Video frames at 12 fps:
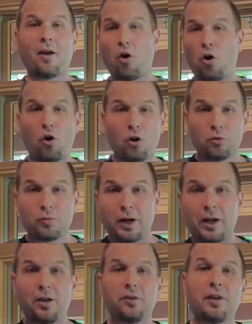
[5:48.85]
All
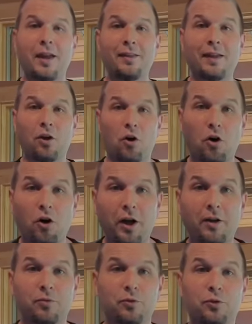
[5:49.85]
around, and they all
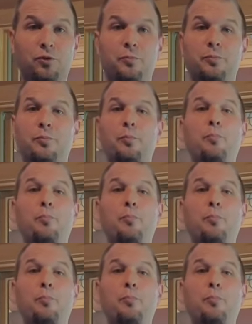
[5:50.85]
have room.